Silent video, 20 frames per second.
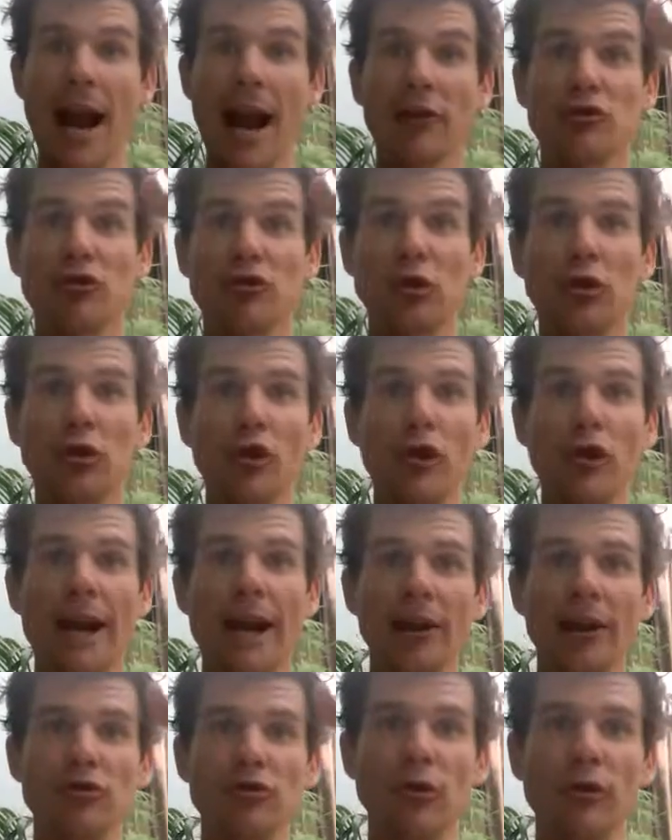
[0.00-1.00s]
extra chlorine,
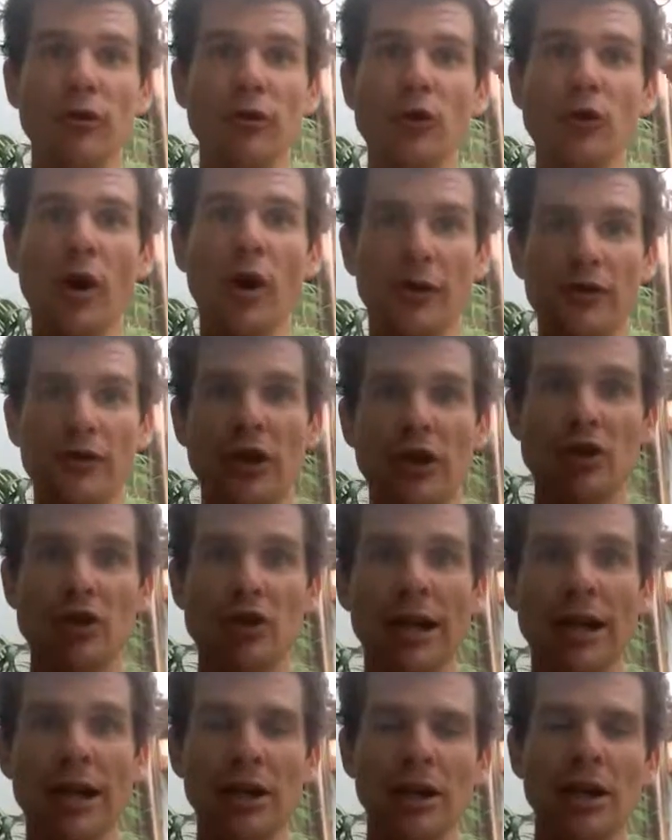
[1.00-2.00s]
extra fluoride, if she
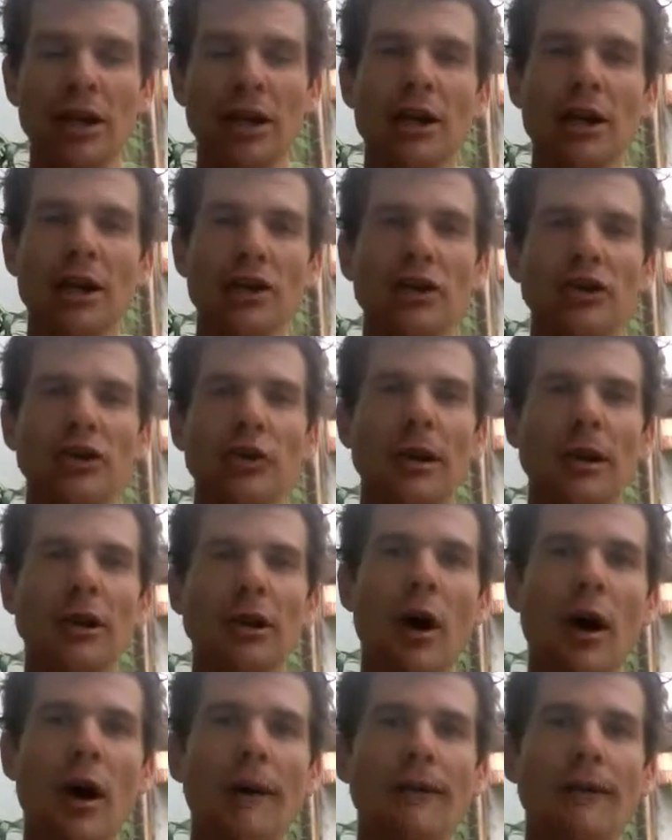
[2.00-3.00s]
drank it, she'd still be
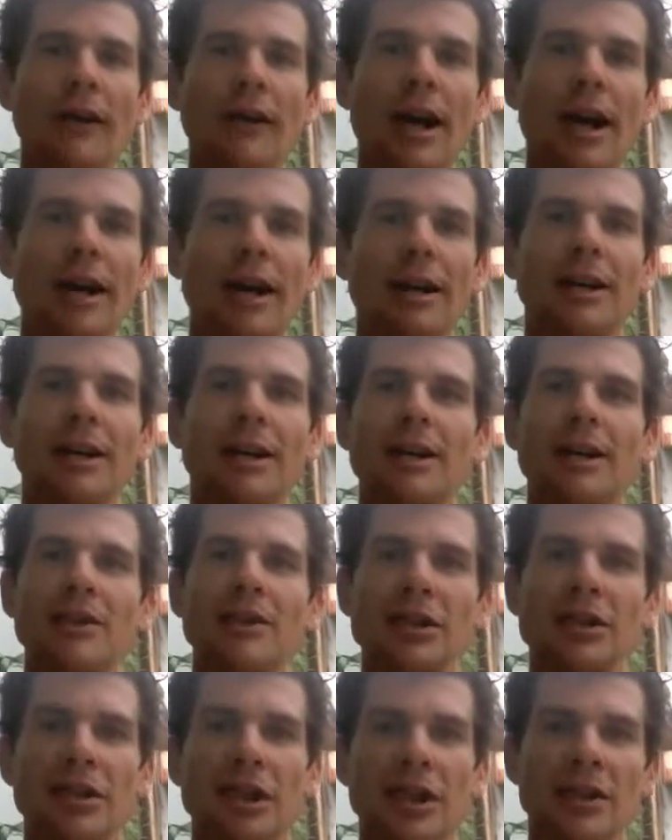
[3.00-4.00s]
alive today.
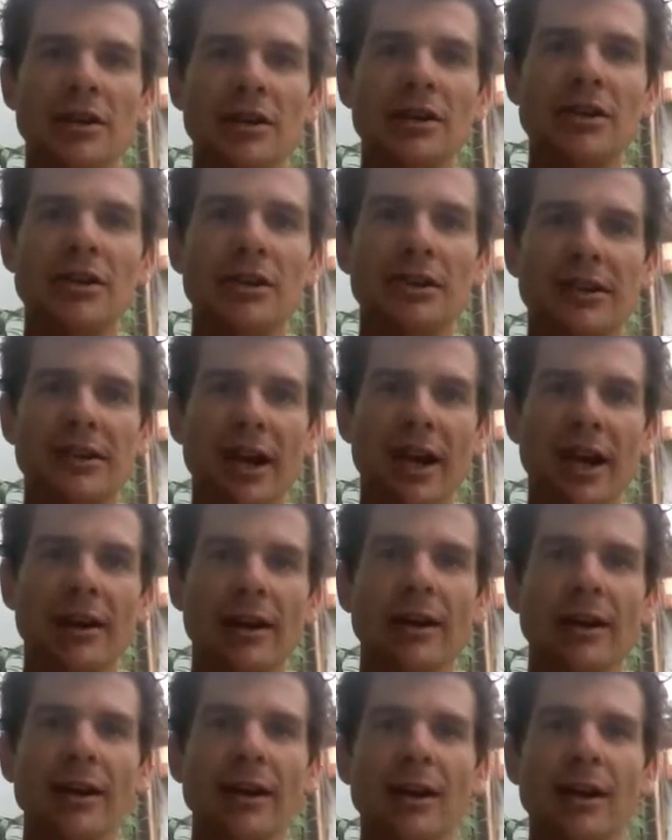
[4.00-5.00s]
She didn't. She's
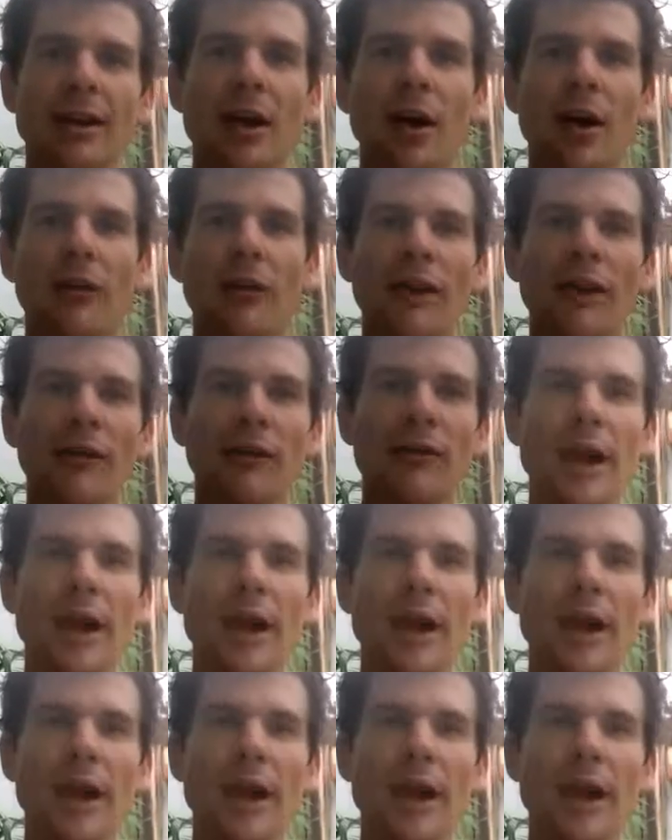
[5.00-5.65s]
dead. And I've seen